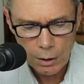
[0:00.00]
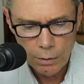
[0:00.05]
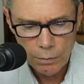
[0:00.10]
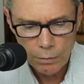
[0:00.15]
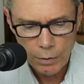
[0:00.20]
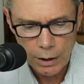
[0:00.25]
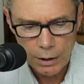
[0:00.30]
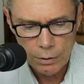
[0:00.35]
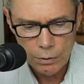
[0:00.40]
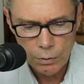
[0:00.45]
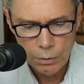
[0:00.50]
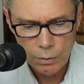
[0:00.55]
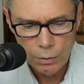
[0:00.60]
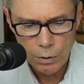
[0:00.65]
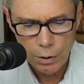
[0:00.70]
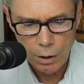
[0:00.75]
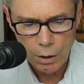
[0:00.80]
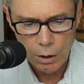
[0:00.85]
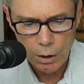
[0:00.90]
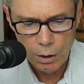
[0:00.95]
Craig, you
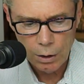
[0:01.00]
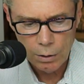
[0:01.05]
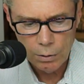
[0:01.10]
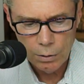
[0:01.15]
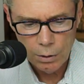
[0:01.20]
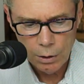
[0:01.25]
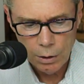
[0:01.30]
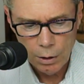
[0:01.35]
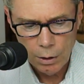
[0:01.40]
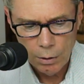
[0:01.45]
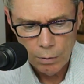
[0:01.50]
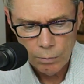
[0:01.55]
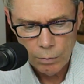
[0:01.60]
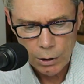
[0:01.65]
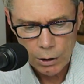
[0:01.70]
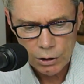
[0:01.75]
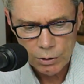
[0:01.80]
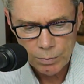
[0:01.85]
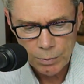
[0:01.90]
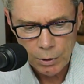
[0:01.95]
are
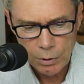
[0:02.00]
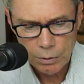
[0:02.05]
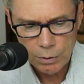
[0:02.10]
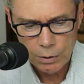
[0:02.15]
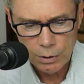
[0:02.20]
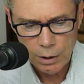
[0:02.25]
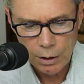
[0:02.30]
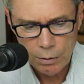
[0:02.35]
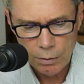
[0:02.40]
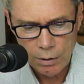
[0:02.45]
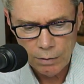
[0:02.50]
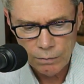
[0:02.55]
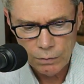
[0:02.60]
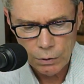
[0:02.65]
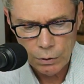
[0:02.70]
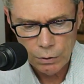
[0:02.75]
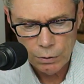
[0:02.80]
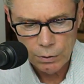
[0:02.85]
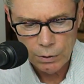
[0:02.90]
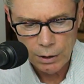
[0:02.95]
well spoken, however,
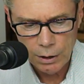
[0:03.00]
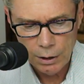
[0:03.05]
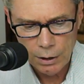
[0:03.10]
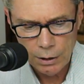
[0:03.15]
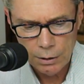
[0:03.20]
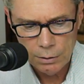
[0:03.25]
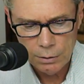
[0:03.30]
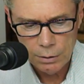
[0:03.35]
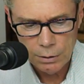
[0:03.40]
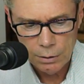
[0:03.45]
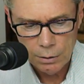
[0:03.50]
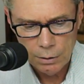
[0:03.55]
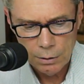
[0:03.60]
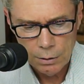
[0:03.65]
you end